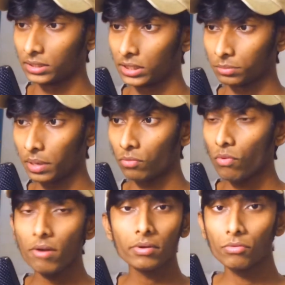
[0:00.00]
She's been
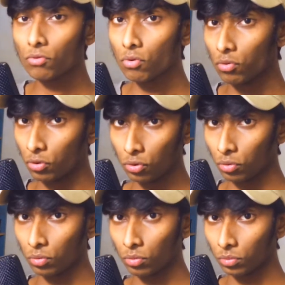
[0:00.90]
very rude
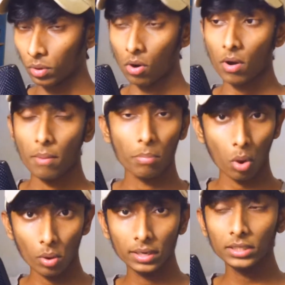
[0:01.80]
to her
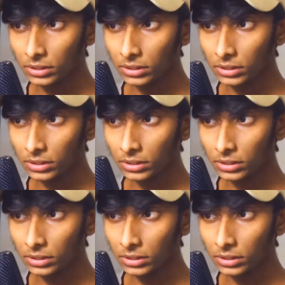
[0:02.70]
employee,